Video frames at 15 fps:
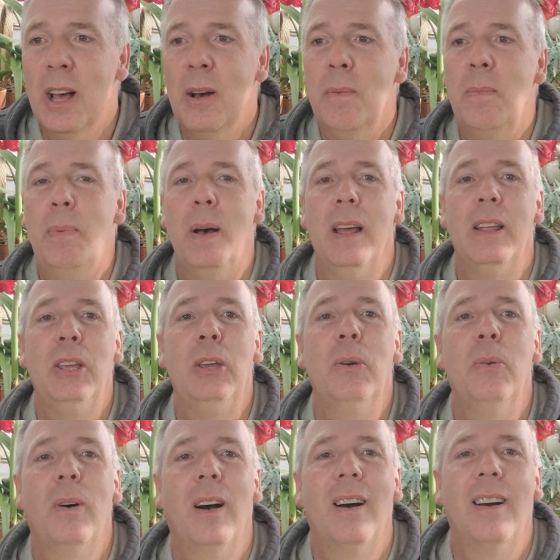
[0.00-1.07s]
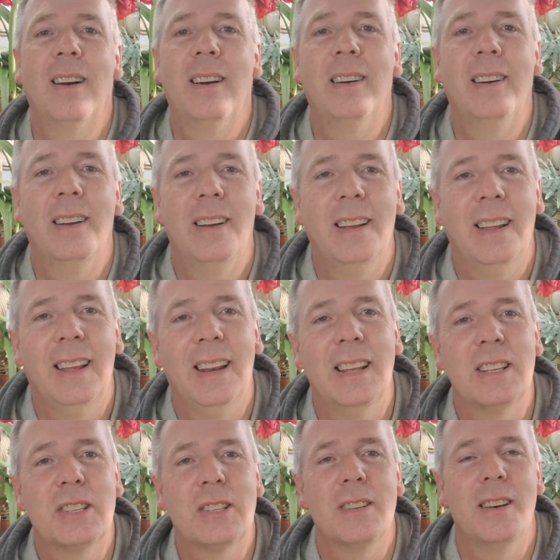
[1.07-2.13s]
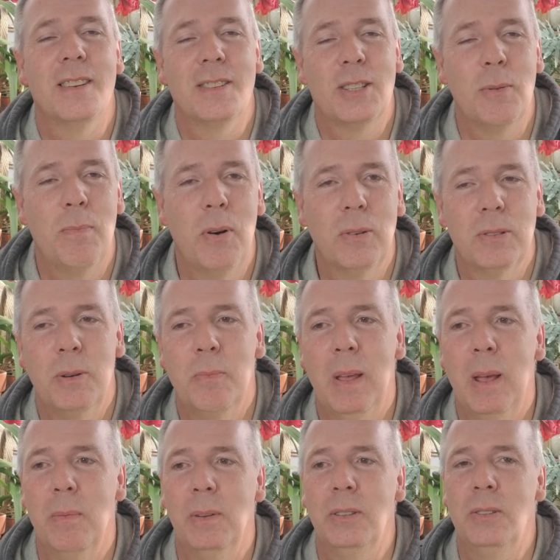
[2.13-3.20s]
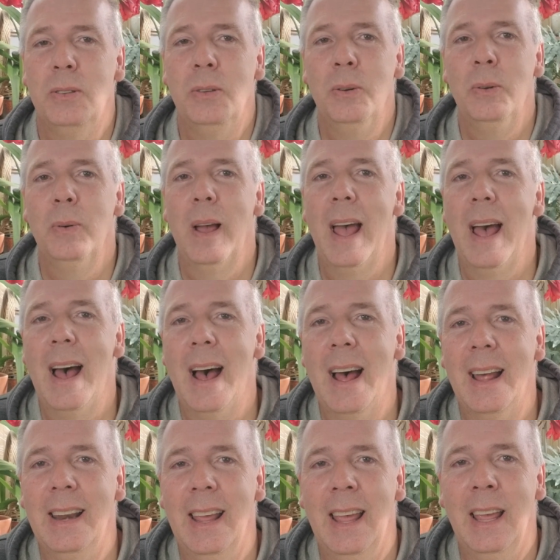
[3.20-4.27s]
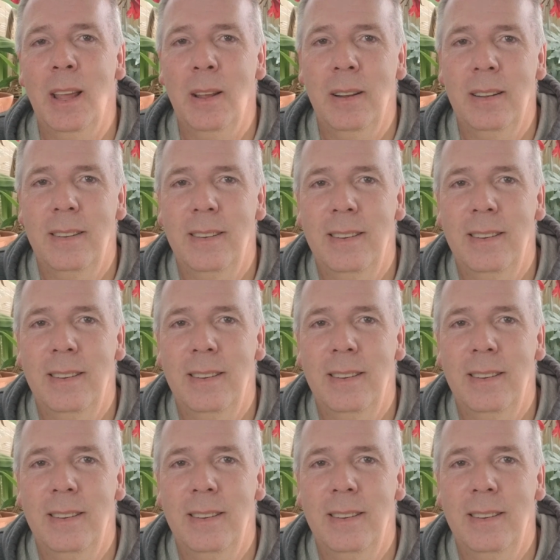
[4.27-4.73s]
but it is supposed to be able to add a